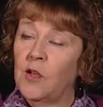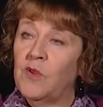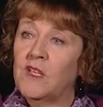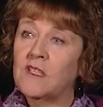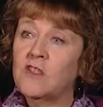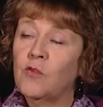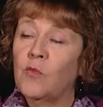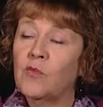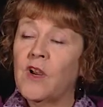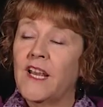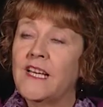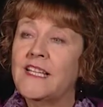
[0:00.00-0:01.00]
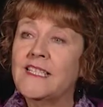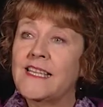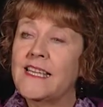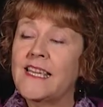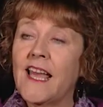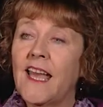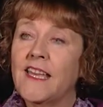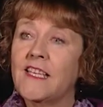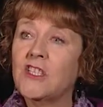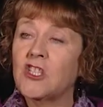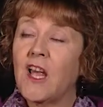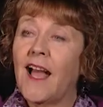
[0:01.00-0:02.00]
because your brain is
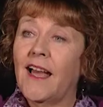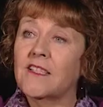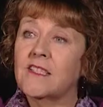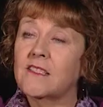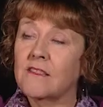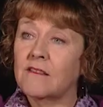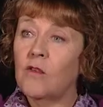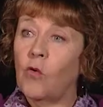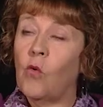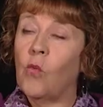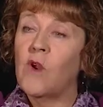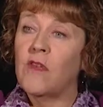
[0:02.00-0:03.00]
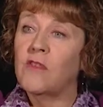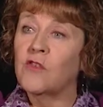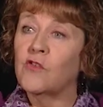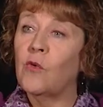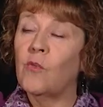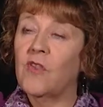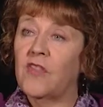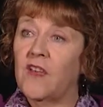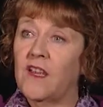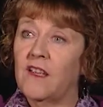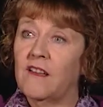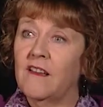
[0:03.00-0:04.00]
engaged at or with
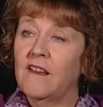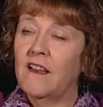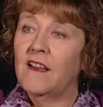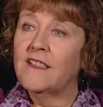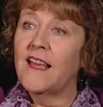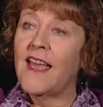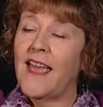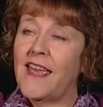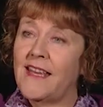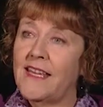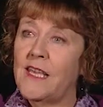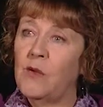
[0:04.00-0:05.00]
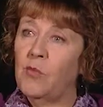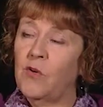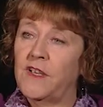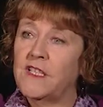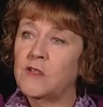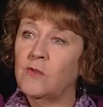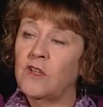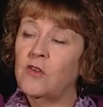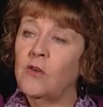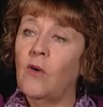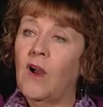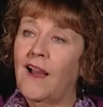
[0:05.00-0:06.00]
something at any point when you're
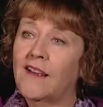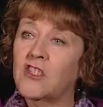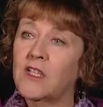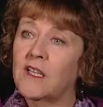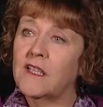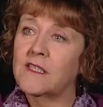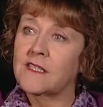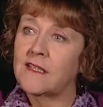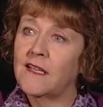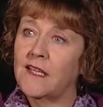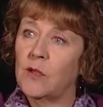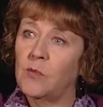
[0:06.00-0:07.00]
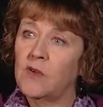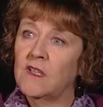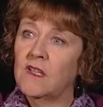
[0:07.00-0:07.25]
not actually asleep.